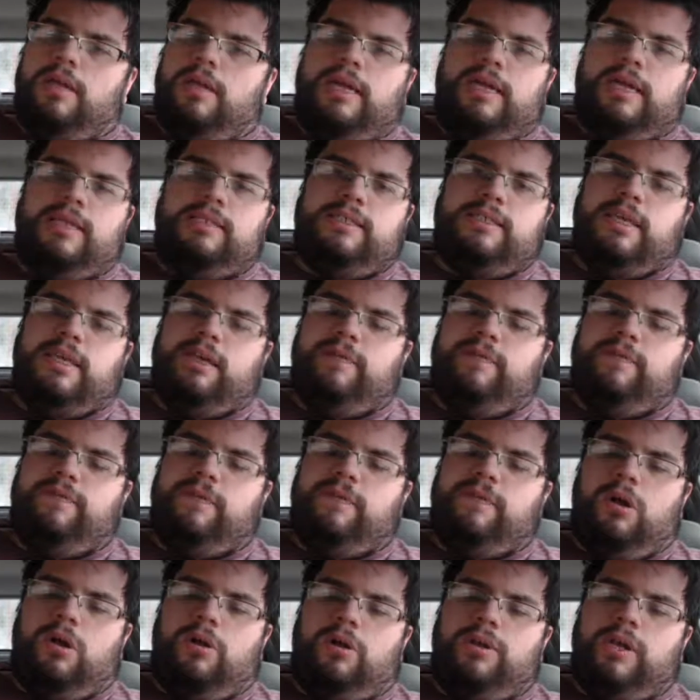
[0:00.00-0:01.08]
Like I said,
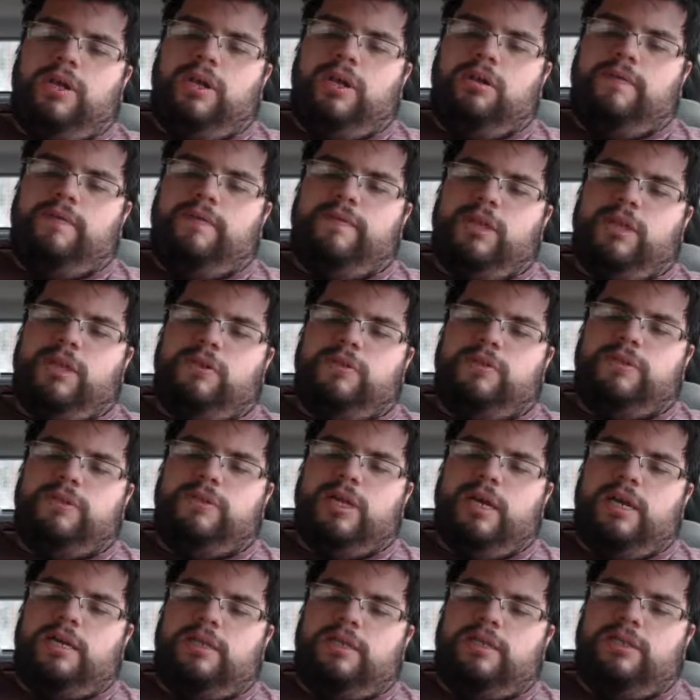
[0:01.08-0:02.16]
for all the other videos,